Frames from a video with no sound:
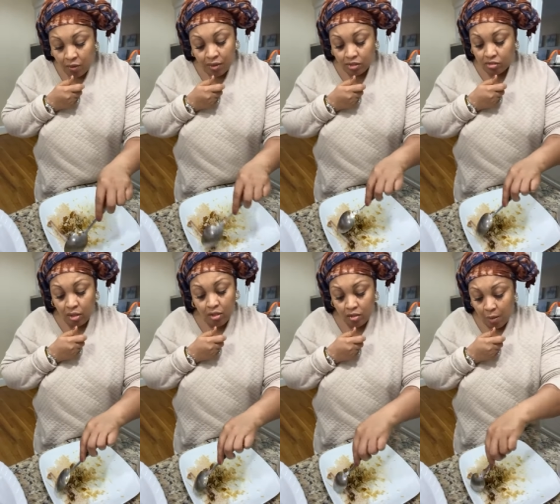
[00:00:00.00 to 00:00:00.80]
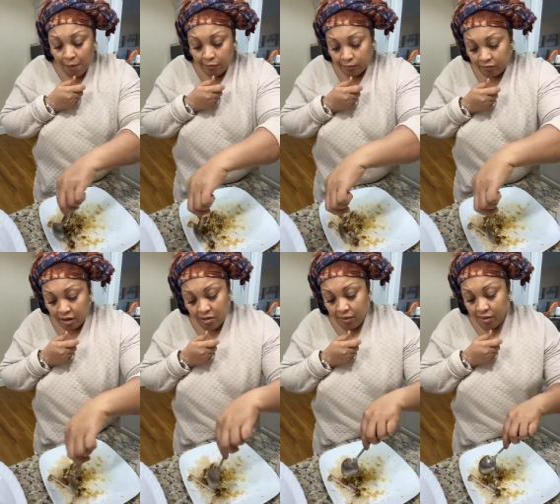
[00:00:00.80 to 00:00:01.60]
I don't want to swallow no bomb.
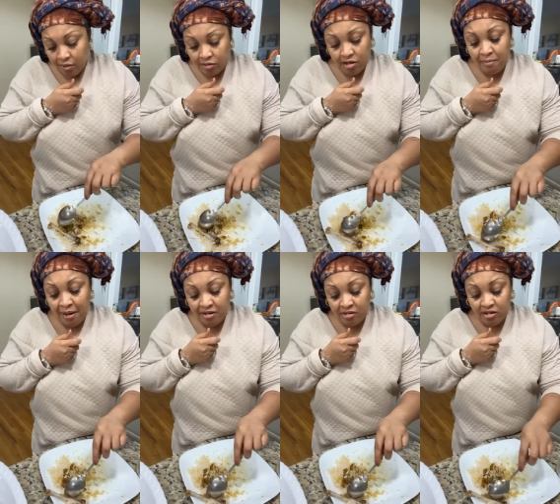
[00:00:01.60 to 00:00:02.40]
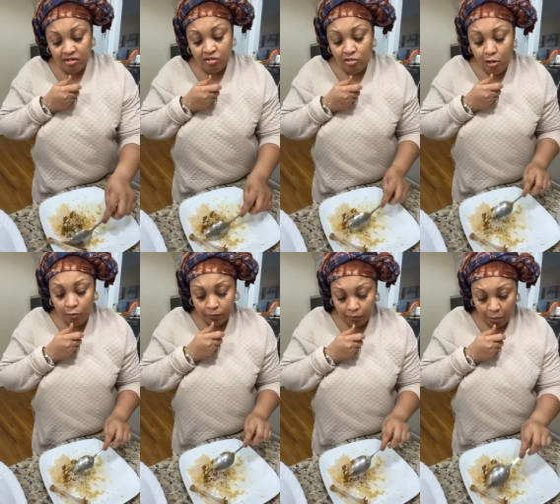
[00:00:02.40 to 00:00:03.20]
I don't want to go to the emergency. It's too
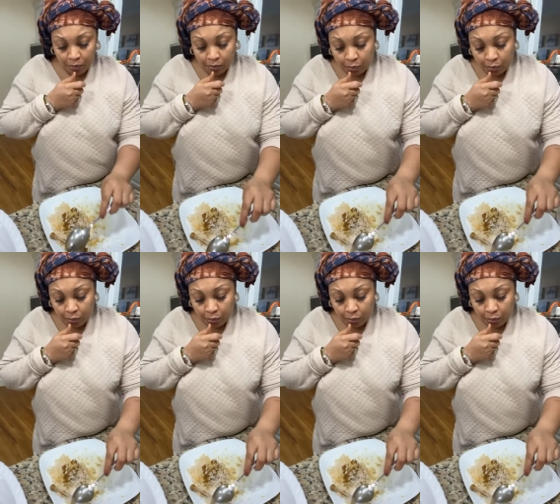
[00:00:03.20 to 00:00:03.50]
cold.